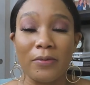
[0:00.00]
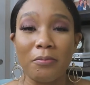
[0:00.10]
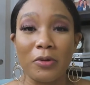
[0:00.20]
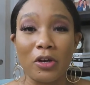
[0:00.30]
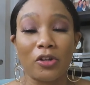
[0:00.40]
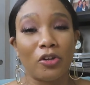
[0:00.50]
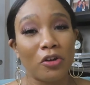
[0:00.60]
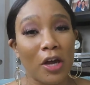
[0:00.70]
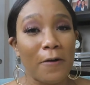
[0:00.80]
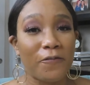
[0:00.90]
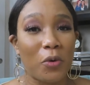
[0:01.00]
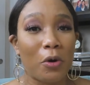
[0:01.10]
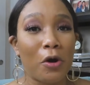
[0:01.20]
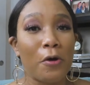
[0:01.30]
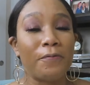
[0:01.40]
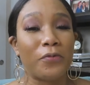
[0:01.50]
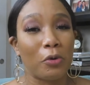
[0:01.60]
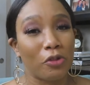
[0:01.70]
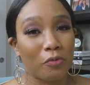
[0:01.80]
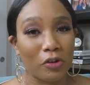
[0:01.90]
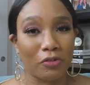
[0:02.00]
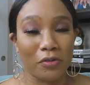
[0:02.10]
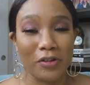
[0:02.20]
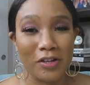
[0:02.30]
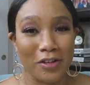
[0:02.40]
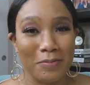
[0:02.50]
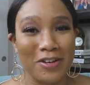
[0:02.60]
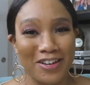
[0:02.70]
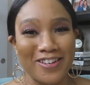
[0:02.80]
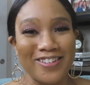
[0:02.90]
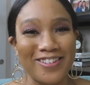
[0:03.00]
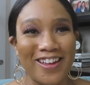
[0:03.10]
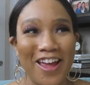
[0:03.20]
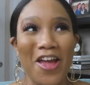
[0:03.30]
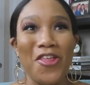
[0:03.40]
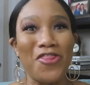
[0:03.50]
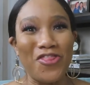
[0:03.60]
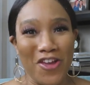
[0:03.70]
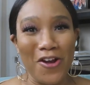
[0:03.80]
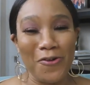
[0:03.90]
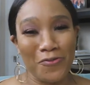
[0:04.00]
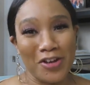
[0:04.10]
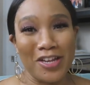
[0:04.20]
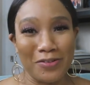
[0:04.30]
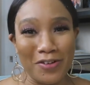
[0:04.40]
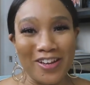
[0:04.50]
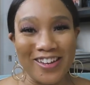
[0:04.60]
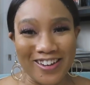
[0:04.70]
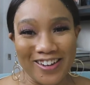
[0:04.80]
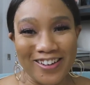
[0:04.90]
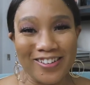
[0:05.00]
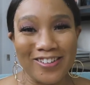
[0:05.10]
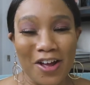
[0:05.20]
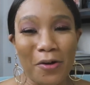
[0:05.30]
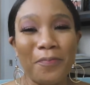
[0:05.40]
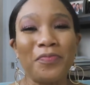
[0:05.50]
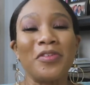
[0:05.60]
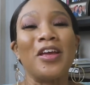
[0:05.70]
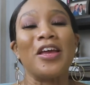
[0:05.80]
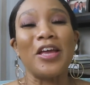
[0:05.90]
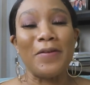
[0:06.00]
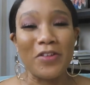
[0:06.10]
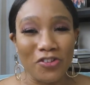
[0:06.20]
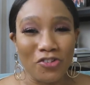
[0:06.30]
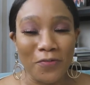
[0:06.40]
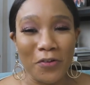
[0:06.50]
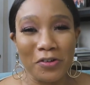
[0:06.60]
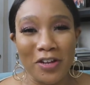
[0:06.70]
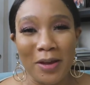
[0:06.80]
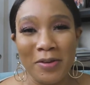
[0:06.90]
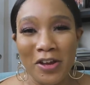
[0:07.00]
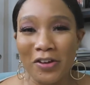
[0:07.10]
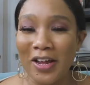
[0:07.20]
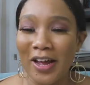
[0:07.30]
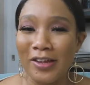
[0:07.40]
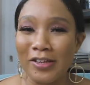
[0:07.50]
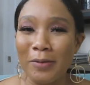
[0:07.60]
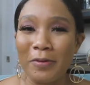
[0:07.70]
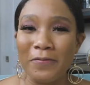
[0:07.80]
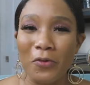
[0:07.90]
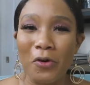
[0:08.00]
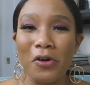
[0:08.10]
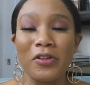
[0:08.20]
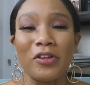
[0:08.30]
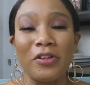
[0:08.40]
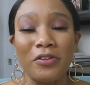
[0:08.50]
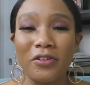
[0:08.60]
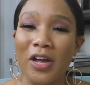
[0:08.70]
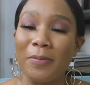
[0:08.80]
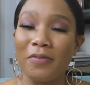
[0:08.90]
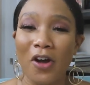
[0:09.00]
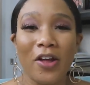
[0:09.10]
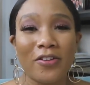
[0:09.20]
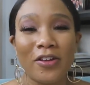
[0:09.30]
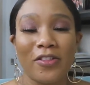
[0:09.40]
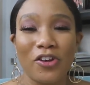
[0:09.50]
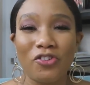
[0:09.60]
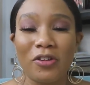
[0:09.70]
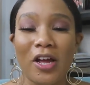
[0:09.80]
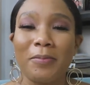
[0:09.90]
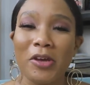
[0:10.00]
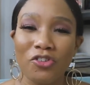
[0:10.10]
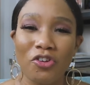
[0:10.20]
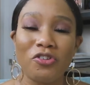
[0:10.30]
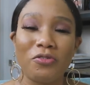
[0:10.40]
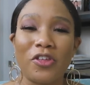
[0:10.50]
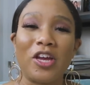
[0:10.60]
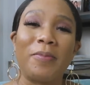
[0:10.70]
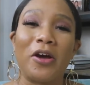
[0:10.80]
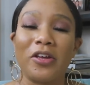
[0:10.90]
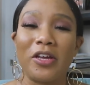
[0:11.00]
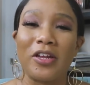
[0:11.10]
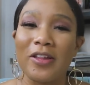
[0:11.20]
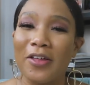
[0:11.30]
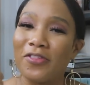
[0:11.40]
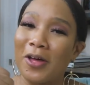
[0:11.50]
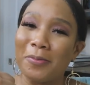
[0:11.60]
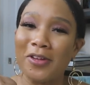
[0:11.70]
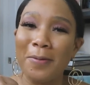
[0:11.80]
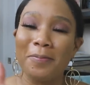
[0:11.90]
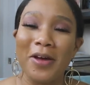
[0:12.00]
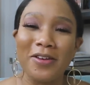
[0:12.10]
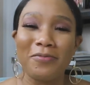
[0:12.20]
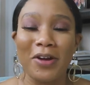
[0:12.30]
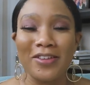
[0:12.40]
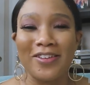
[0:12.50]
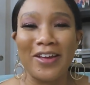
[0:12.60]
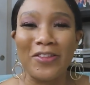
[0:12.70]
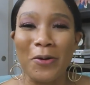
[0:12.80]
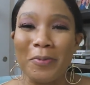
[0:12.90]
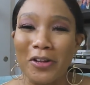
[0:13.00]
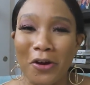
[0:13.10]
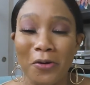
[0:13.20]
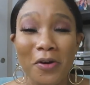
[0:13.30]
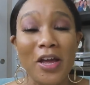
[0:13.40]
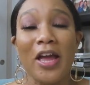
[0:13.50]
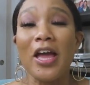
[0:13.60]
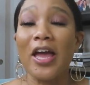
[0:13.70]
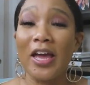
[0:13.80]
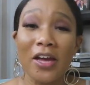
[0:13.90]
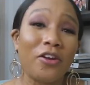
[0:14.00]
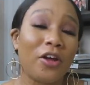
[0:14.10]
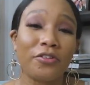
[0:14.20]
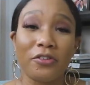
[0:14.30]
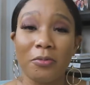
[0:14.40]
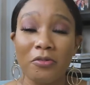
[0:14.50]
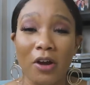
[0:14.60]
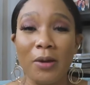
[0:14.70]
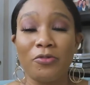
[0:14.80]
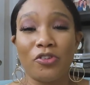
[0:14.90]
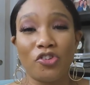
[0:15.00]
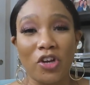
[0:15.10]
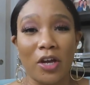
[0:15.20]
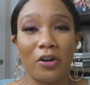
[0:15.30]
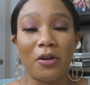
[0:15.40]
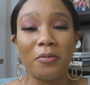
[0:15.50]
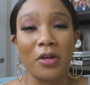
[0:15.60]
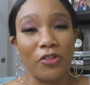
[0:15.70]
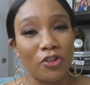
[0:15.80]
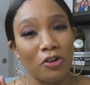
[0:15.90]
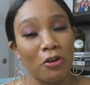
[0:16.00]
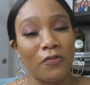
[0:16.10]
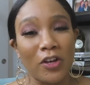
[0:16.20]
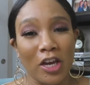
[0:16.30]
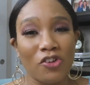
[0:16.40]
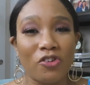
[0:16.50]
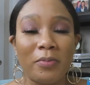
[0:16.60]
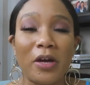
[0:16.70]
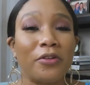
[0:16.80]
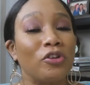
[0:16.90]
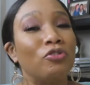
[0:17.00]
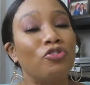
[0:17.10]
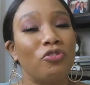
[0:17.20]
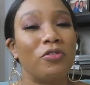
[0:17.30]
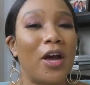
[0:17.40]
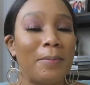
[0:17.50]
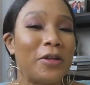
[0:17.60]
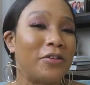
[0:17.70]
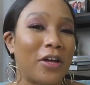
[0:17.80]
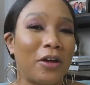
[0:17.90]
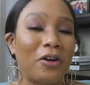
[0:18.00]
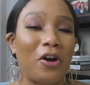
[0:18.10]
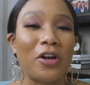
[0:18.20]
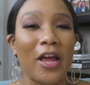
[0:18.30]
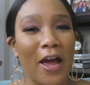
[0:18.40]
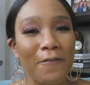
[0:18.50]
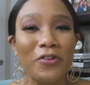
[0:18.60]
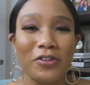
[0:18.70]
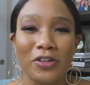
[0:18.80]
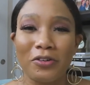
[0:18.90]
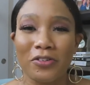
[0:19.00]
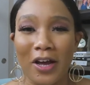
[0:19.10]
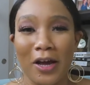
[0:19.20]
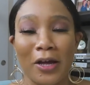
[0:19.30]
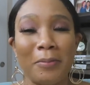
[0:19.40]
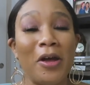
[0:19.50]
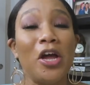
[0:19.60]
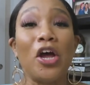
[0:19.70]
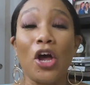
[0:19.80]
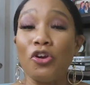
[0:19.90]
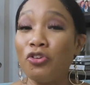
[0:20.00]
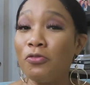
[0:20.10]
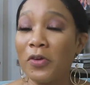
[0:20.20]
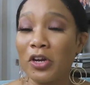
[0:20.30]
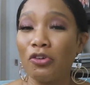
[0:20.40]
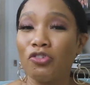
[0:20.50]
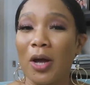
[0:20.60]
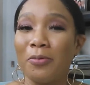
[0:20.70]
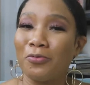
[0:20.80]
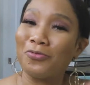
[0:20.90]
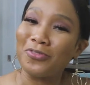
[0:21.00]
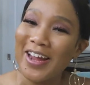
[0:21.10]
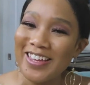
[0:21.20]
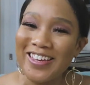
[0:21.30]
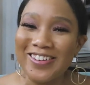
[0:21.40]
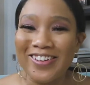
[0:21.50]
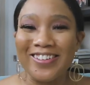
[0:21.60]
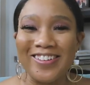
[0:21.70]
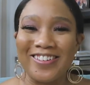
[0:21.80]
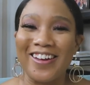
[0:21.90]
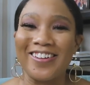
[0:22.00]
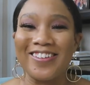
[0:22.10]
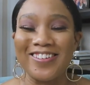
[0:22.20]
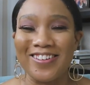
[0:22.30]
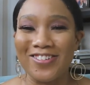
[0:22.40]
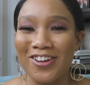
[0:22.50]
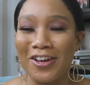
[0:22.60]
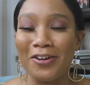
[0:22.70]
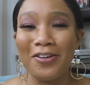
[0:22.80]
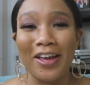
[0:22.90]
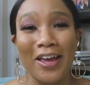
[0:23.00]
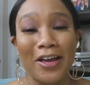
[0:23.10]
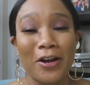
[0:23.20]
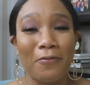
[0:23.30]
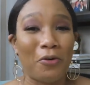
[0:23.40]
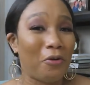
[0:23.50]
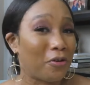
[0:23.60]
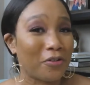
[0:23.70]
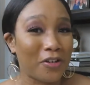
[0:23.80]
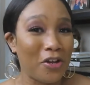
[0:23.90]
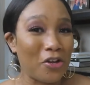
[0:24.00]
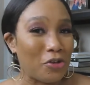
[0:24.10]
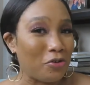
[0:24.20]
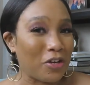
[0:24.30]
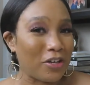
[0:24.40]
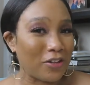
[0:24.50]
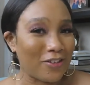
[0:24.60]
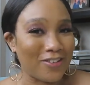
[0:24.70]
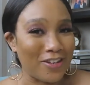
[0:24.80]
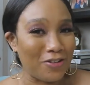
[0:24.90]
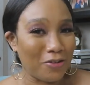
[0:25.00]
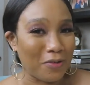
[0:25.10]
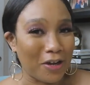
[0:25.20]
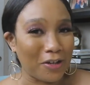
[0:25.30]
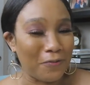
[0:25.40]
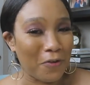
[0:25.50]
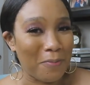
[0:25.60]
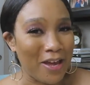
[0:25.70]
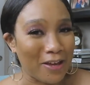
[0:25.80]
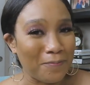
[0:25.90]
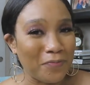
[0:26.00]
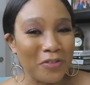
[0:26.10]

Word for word: even be on the lookout for for the winter season, because they're really, really good. So if this is your first time here, like I said before, and this is the type of content that you like, make sure you think about hitting that thumbs up button right down there below. And also subscribe to the channel and hit the notification bell so you do not miss out on every single time a new video drops right here on the Styling Tea channel. And of course, you can get the tea directly from me.